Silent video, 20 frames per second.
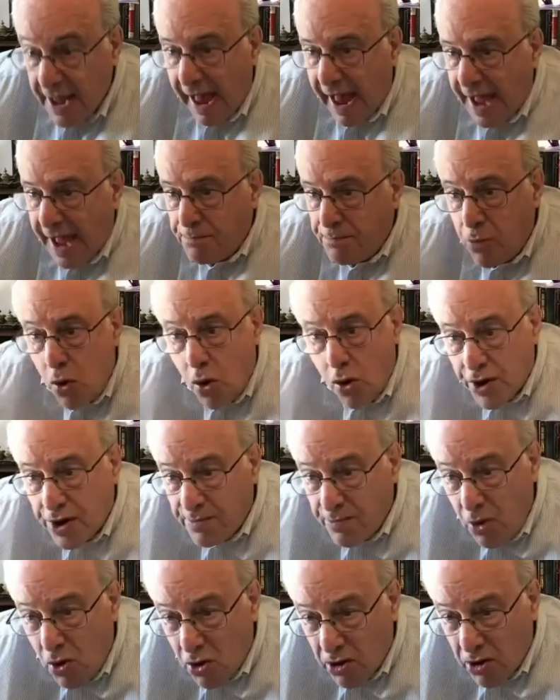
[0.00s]
And
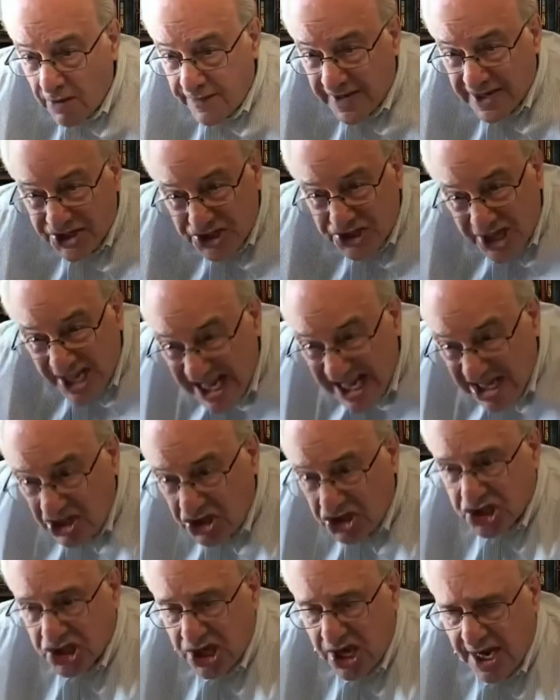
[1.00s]
more of us
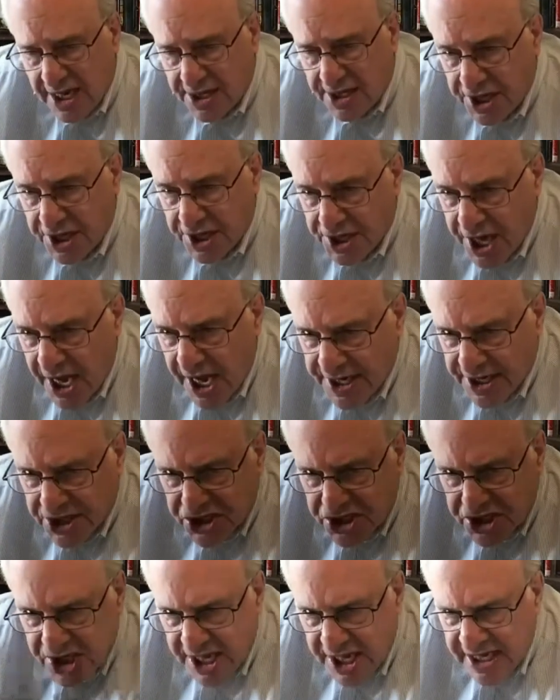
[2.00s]
inside the United
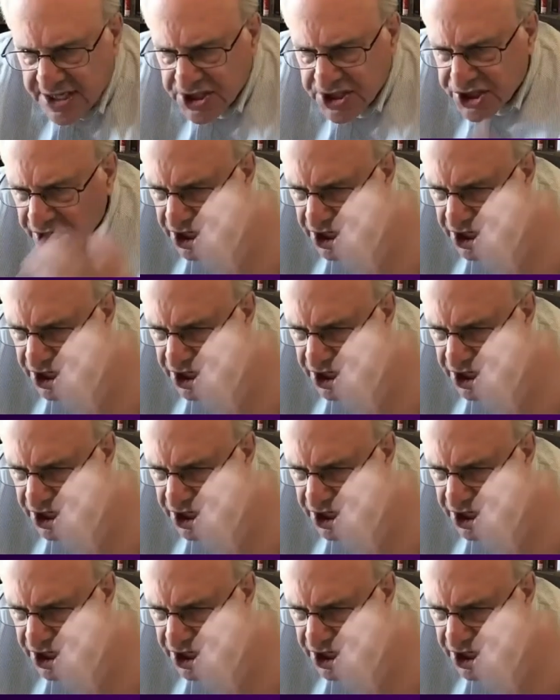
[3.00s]
States